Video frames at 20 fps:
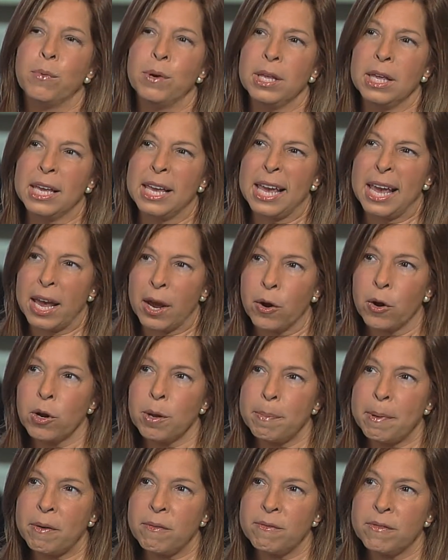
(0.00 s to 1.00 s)
really cared
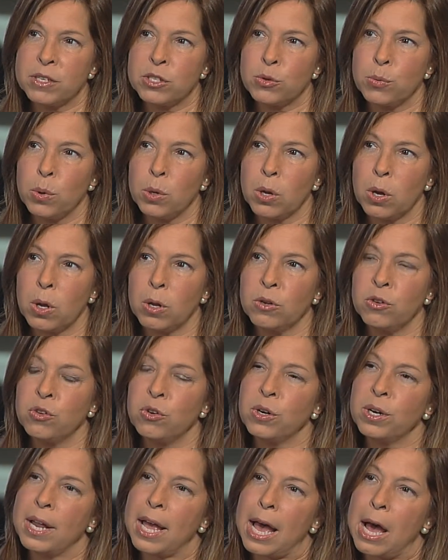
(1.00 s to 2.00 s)
about visual
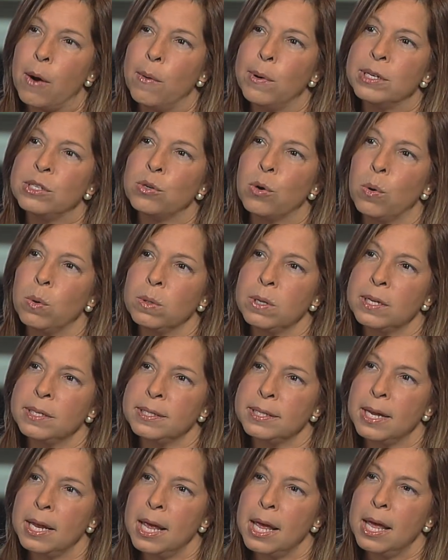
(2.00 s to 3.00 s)
culture and how it told us